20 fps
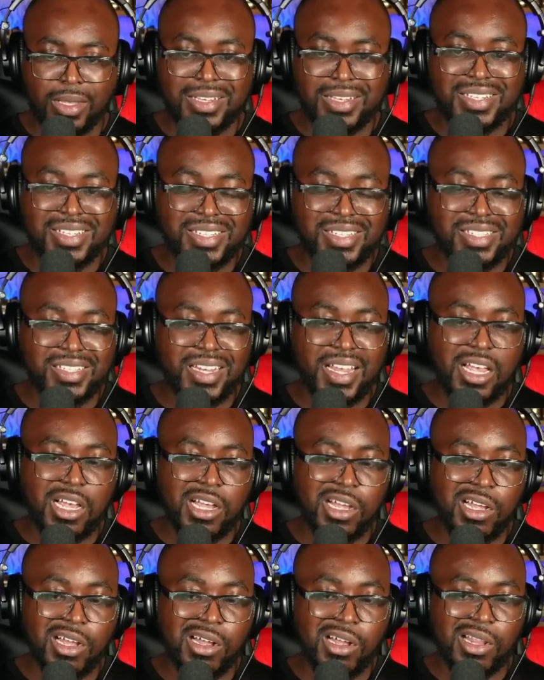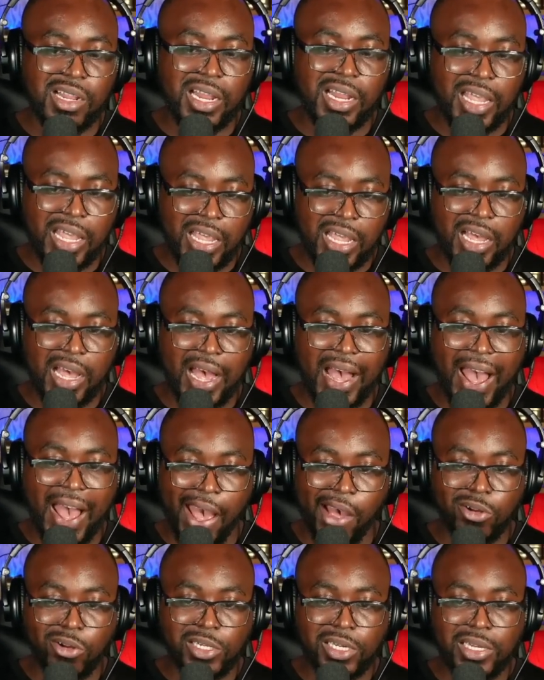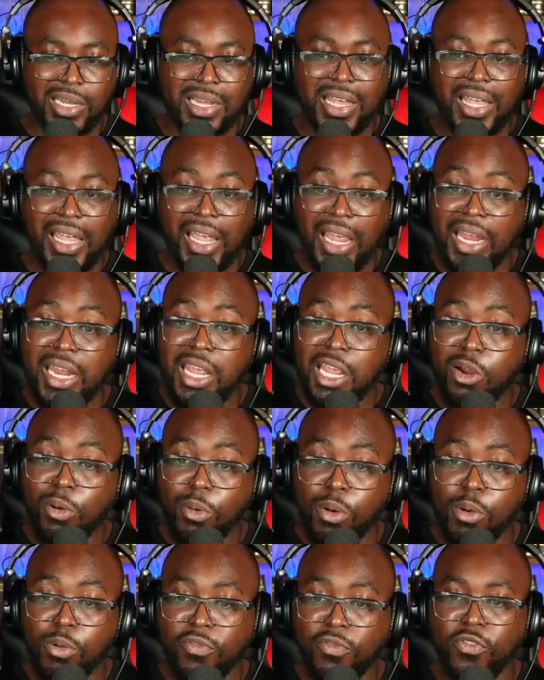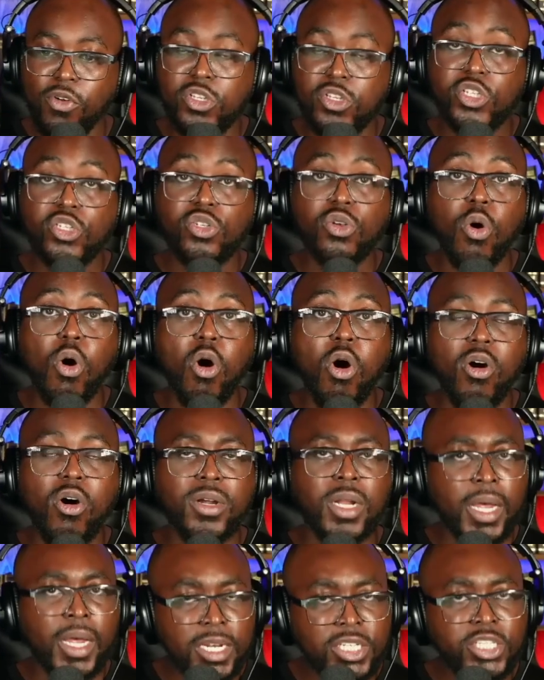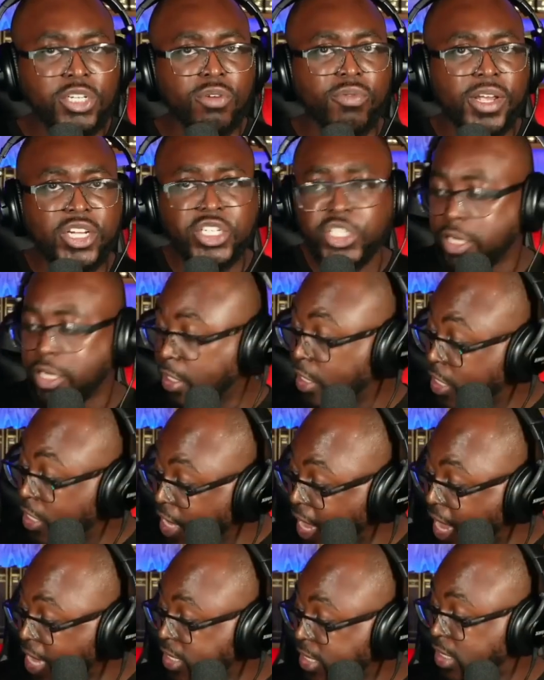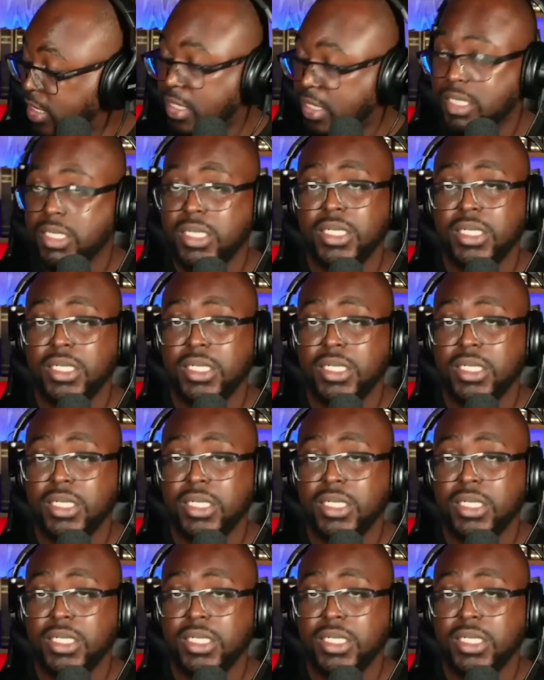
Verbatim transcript: singling out any group for scorn and derision. Yes!